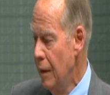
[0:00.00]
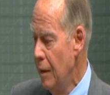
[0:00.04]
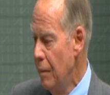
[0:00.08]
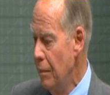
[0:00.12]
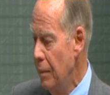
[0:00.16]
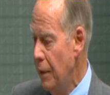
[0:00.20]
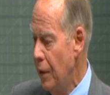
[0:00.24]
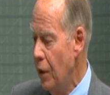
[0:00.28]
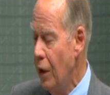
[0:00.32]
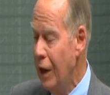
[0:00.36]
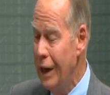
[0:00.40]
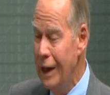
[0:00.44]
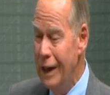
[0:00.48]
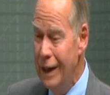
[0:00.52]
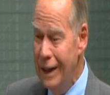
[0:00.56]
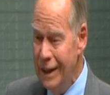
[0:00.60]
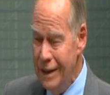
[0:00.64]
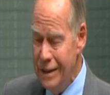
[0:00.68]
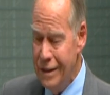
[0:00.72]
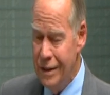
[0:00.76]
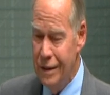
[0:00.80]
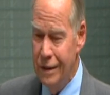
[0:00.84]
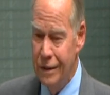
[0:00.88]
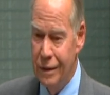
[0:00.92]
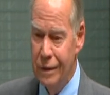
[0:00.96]
But I
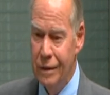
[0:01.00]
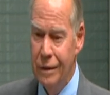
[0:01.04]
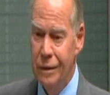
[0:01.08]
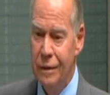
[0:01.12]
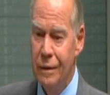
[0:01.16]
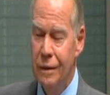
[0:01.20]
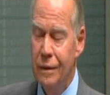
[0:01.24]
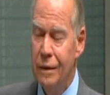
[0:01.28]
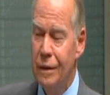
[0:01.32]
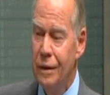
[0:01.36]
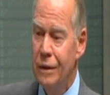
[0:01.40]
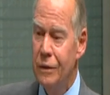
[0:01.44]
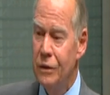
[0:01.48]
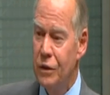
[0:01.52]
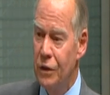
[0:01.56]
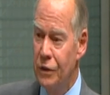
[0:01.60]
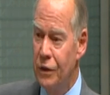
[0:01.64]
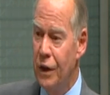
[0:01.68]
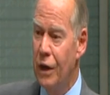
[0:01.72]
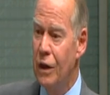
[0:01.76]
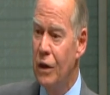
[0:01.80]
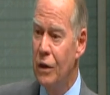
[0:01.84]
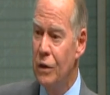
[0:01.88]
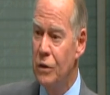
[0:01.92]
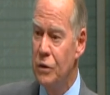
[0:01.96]
listen to
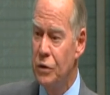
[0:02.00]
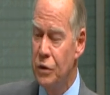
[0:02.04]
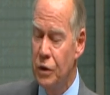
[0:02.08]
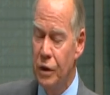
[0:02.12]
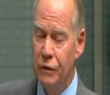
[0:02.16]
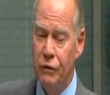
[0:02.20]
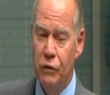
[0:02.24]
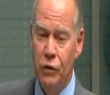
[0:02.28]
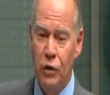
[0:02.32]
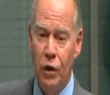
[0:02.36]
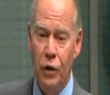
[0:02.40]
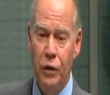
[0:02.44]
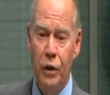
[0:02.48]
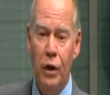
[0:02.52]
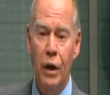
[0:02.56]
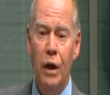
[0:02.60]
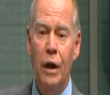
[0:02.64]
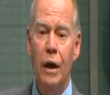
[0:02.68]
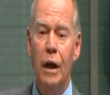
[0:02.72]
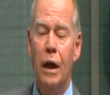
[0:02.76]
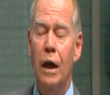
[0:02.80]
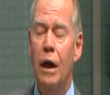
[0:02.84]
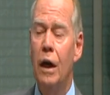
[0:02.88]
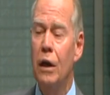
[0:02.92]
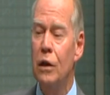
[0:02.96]
those that have got
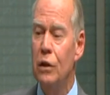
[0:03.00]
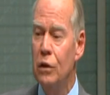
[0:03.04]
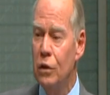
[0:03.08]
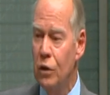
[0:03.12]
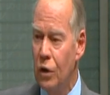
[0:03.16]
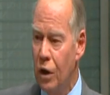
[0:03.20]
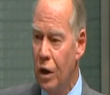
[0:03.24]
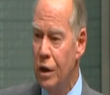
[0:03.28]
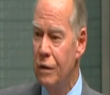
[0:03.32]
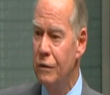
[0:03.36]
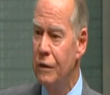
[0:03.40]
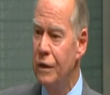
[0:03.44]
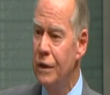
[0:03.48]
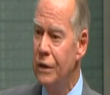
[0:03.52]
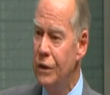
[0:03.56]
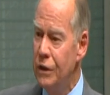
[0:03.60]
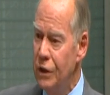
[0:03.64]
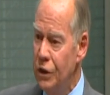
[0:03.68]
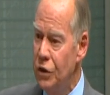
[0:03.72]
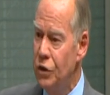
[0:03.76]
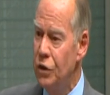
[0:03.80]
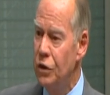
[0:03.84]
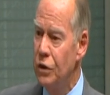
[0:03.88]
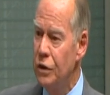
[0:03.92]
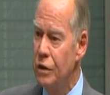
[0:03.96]
a lot of
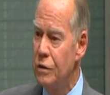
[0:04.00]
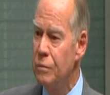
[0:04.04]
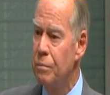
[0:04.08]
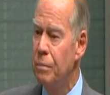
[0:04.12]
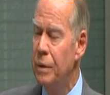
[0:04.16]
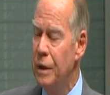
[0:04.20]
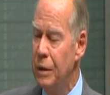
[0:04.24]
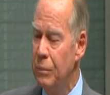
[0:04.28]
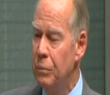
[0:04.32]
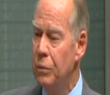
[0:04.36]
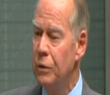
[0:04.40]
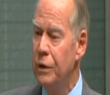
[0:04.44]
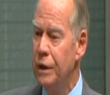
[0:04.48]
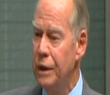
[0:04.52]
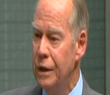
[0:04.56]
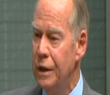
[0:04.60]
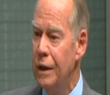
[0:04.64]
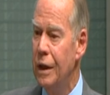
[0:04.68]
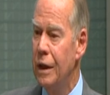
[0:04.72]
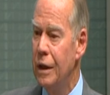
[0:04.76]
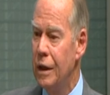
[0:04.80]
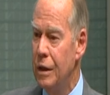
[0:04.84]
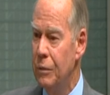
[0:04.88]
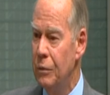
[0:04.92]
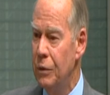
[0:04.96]
Indigenous people in their
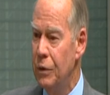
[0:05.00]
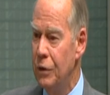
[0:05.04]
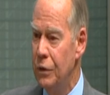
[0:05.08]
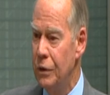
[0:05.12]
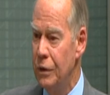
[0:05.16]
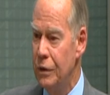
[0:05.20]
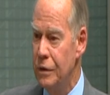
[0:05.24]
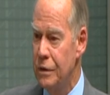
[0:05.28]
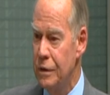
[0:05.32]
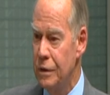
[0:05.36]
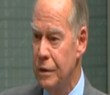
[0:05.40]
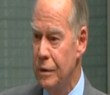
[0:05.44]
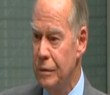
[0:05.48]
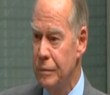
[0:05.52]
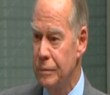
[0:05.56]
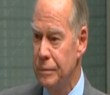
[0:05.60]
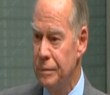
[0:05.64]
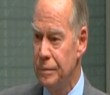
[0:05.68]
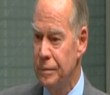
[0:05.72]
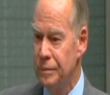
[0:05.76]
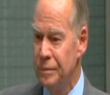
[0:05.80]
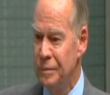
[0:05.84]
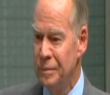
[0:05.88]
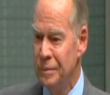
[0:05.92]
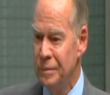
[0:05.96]
communities,
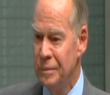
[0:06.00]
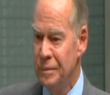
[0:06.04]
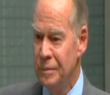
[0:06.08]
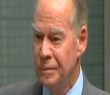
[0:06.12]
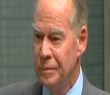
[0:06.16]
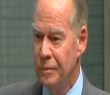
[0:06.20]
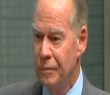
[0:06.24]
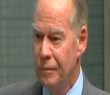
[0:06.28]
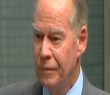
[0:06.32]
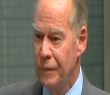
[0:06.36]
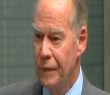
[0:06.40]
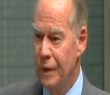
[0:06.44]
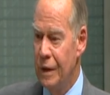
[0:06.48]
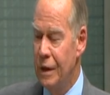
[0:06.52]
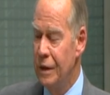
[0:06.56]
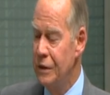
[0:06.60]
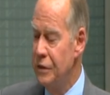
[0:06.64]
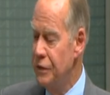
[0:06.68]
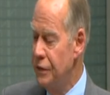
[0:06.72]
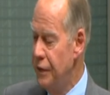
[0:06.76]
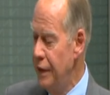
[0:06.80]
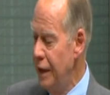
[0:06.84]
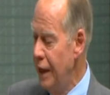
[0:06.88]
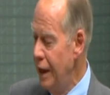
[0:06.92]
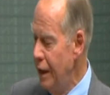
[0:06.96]
because
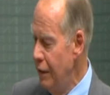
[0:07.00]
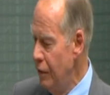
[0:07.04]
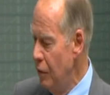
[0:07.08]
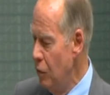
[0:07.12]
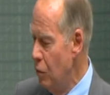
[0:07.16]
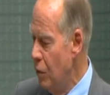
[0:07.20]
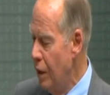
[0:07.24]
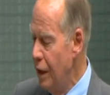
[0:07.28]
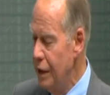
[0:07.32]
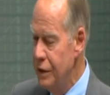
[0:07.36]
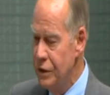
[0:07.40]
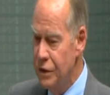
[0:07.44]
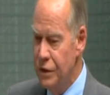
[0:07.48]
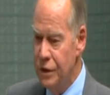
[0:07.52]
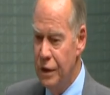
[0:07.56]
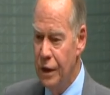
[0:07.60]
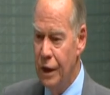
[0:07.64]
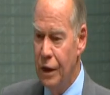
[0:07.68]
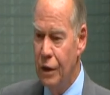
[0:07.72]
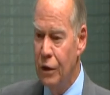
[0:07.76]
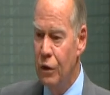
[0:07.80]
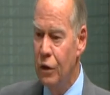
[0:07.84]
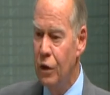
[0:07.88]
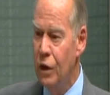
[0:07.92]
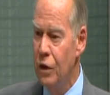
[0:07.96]
they're the ones that are
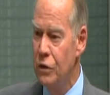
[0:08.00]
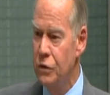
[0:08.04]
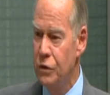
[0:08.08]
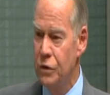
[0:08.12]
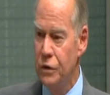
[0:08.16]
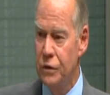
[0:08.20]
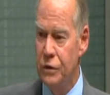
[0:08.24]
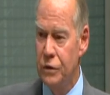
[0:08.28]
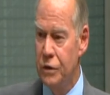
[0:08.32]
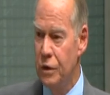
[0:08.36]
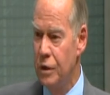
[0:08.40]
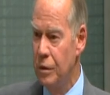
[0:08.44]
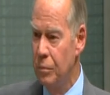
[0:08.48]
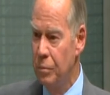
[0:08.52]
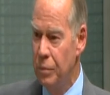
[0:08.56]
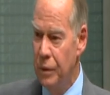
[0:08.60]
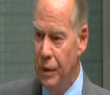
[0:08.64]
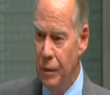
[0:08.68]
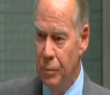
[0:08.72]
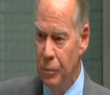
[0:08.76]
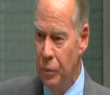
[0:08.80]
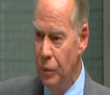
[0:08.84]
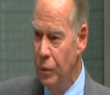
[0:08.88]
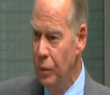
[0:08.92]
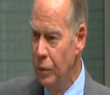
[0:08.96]
closest to the
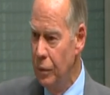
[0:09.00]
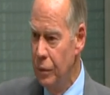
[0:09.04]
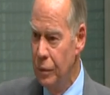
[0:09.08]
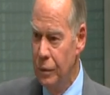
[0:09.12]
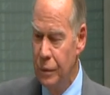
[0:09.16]
people.